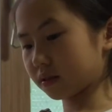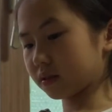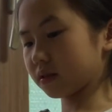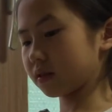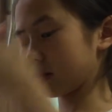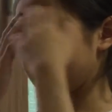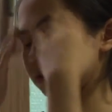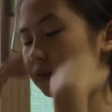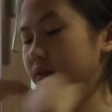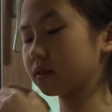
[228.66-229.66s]
What's
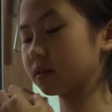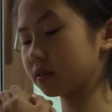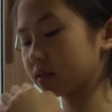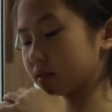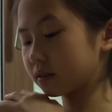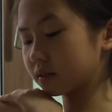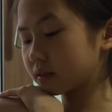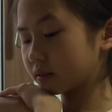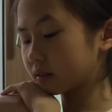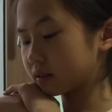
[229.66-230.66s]
happening in Minji's
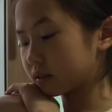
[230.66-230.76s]
school?